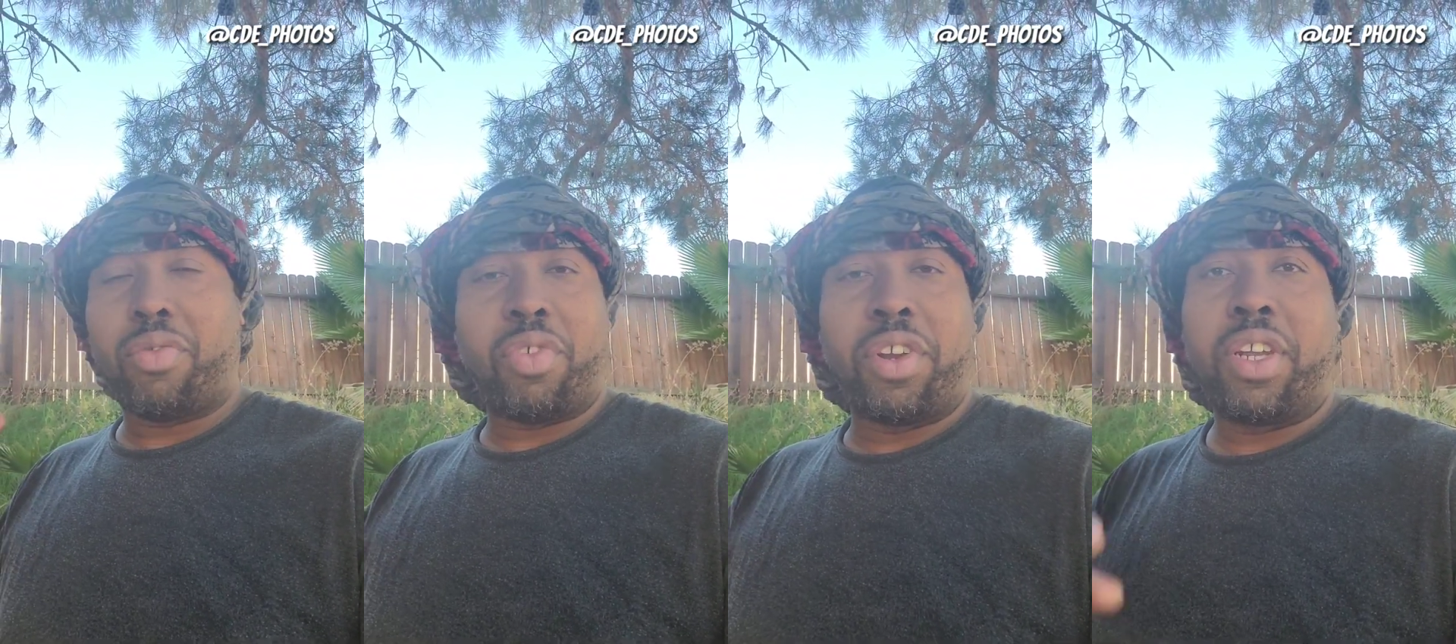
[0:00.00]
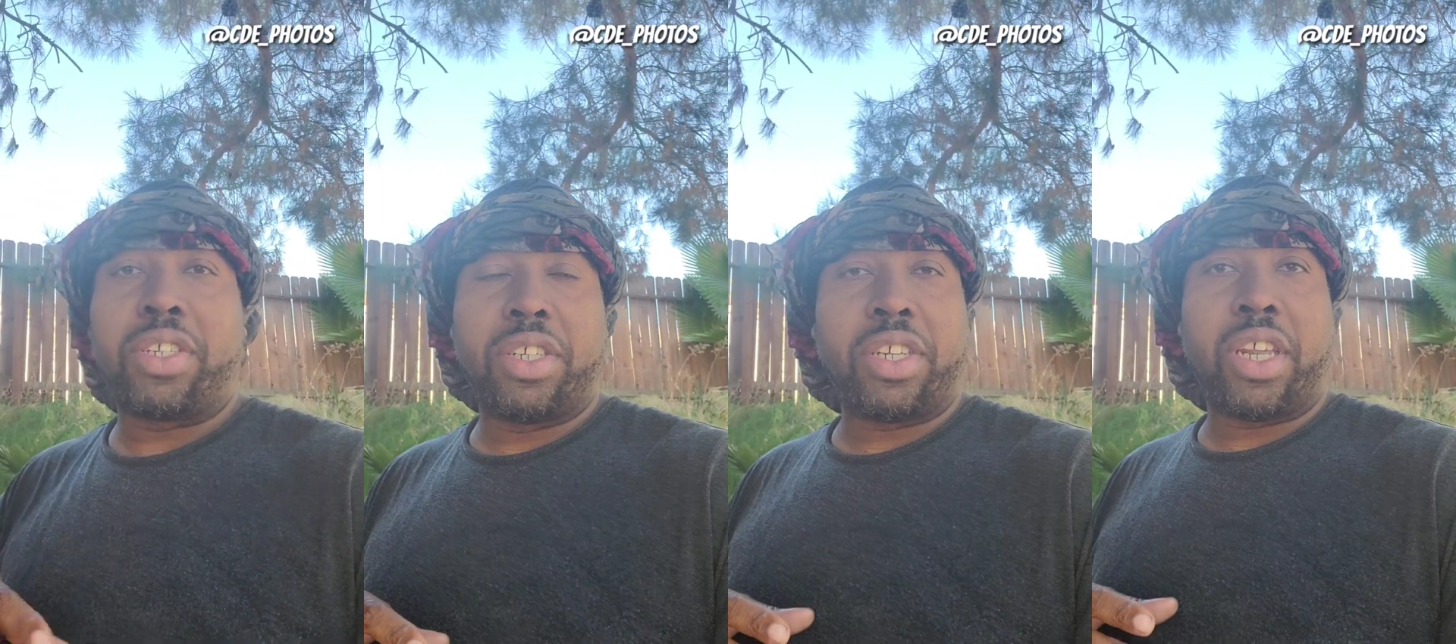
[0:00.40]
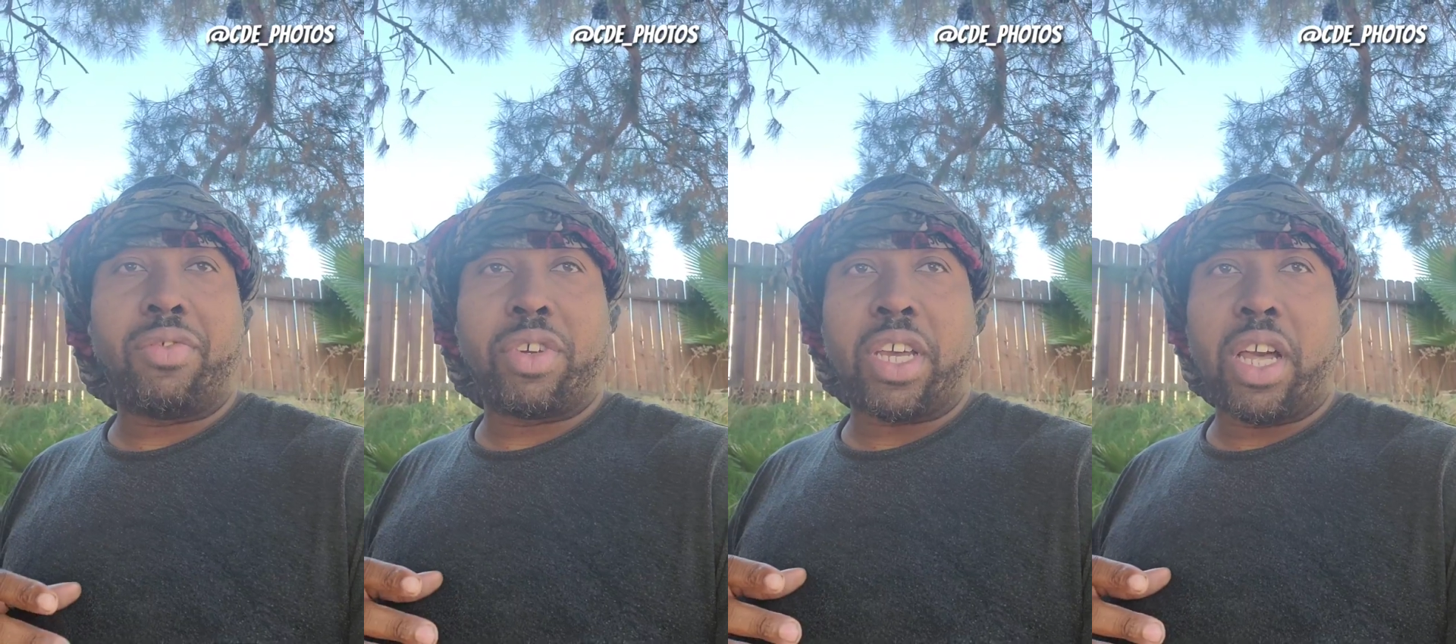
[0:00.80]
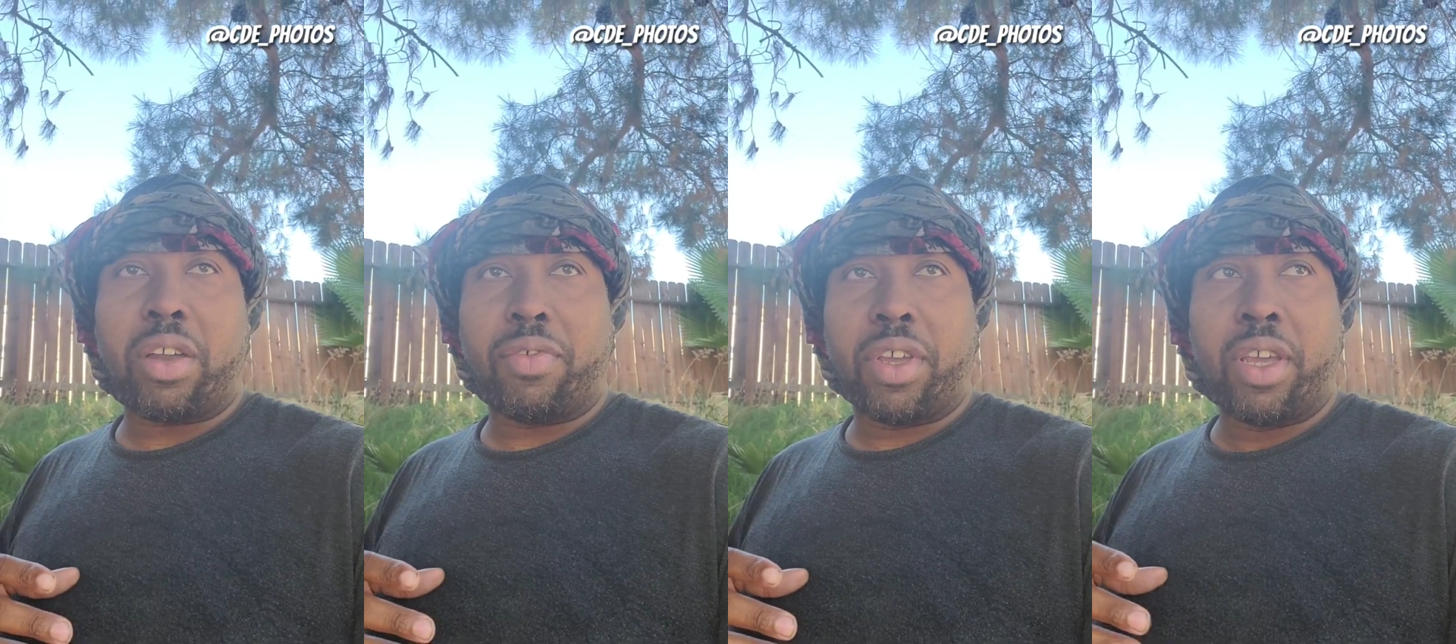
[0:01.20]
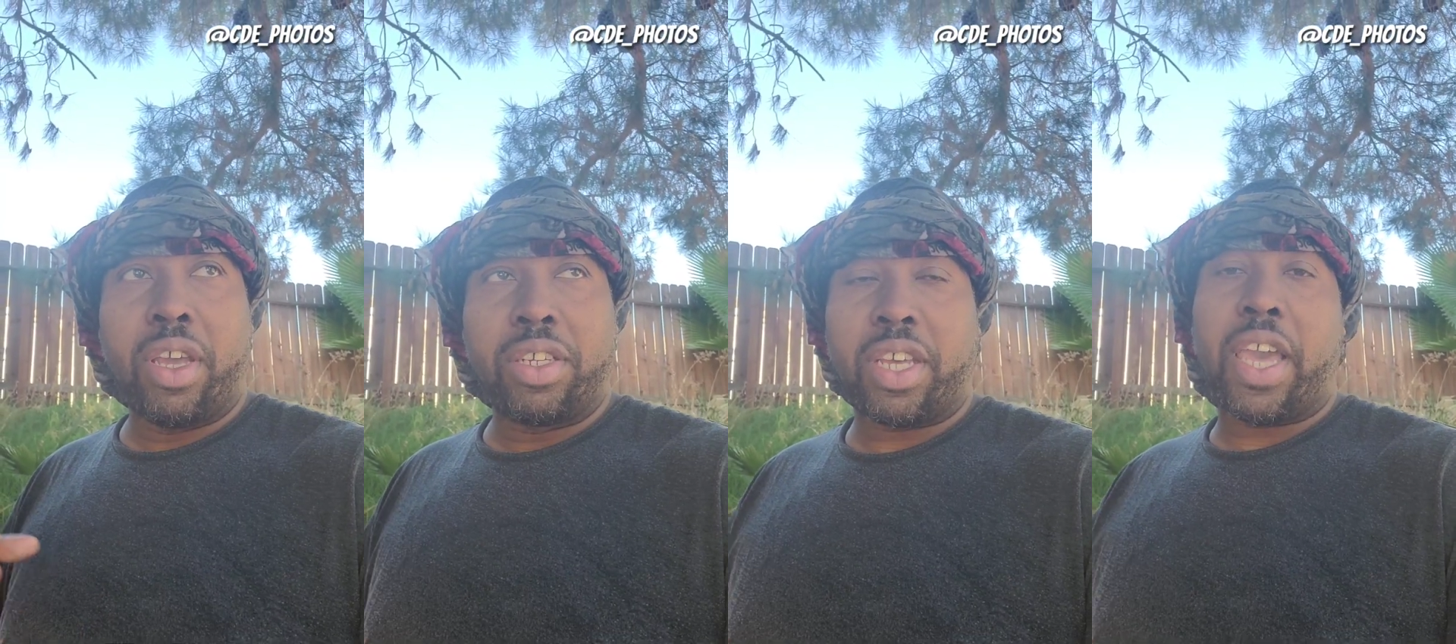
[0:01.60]
niches in photography
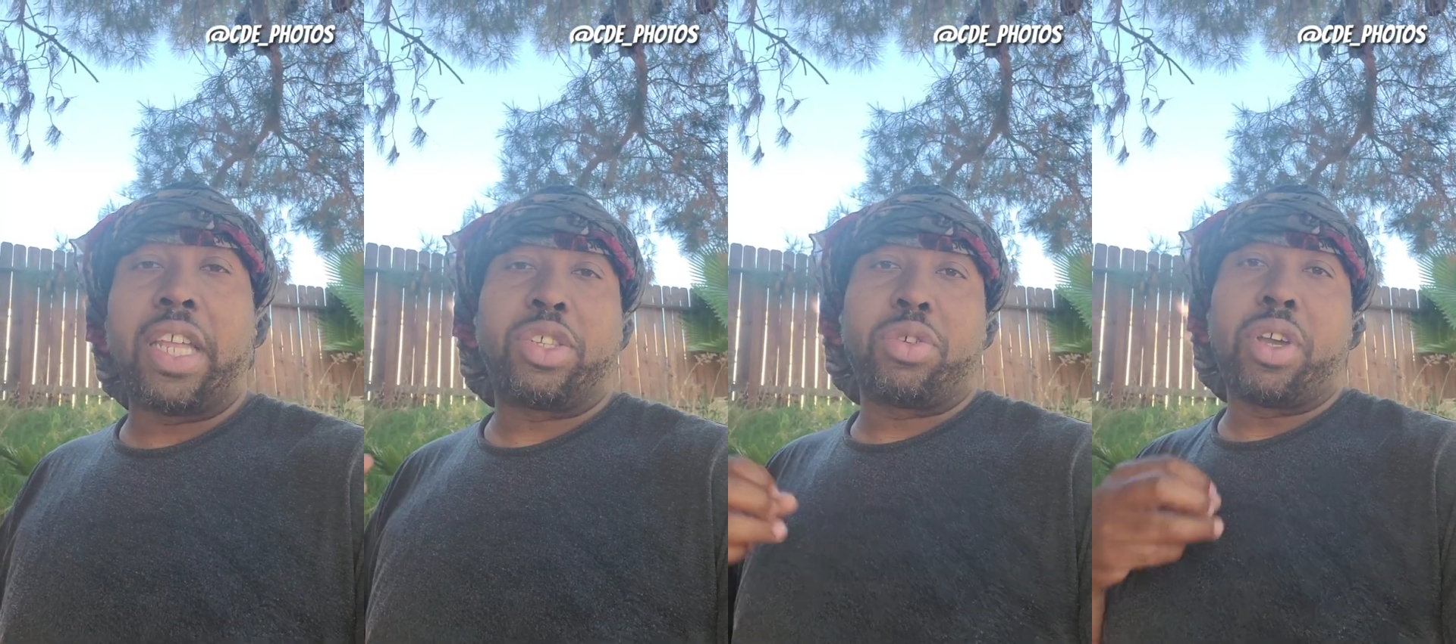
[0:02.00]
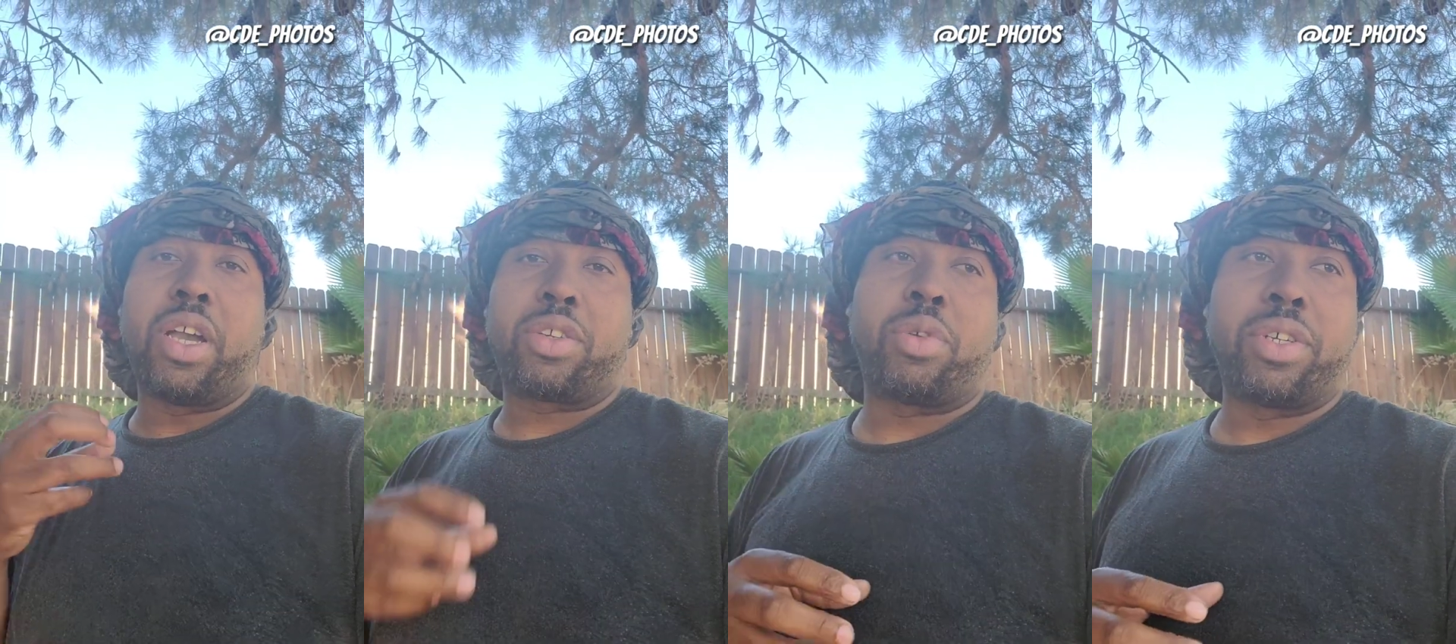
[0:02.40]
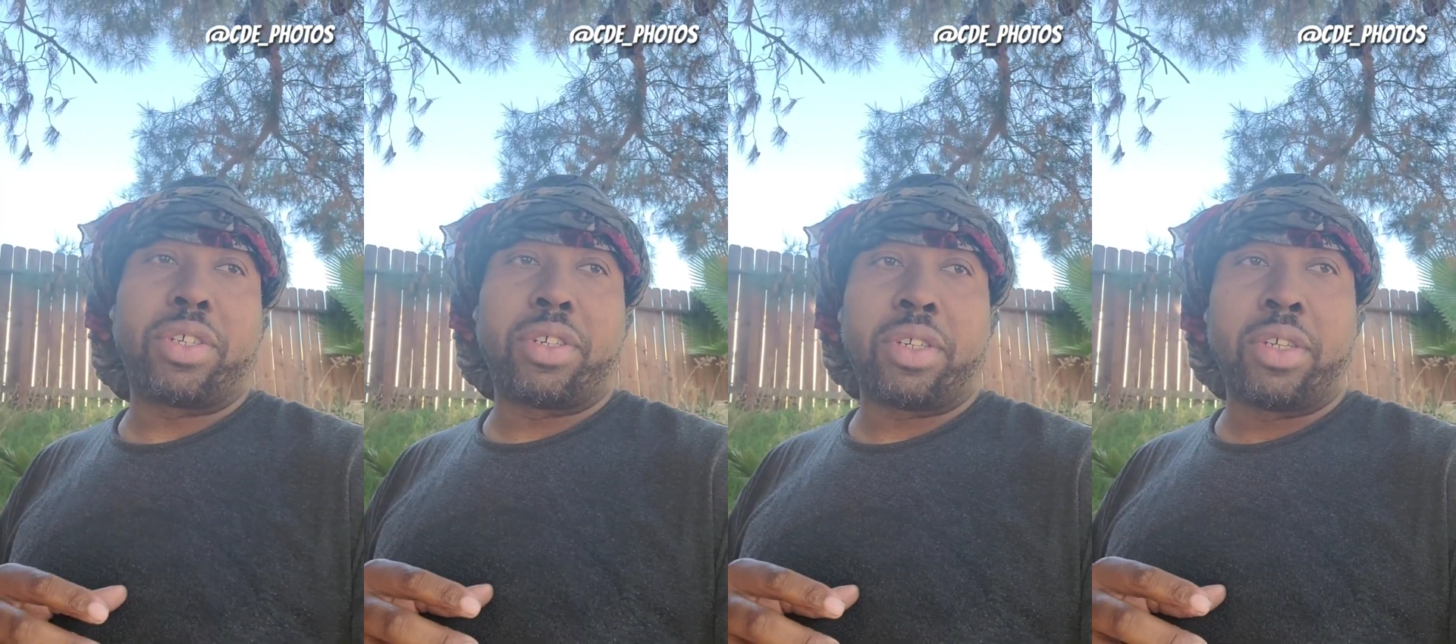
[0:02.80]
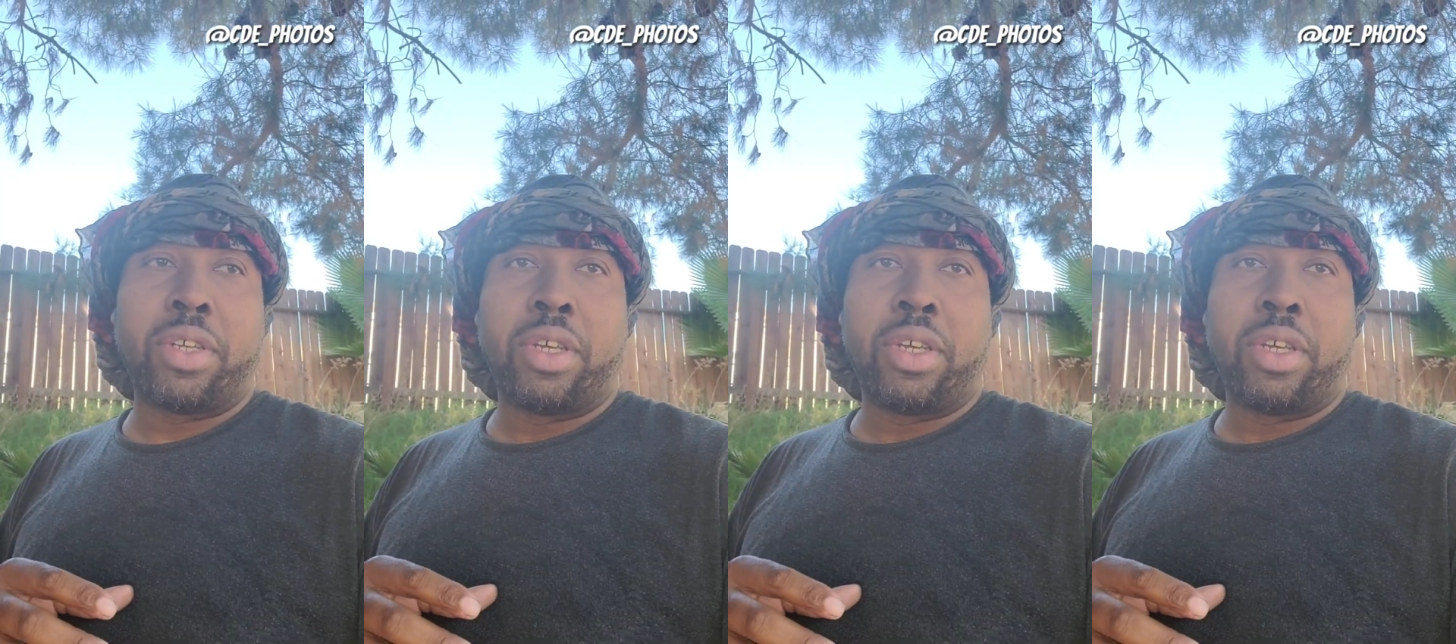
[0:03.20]
to answer you guys' questions.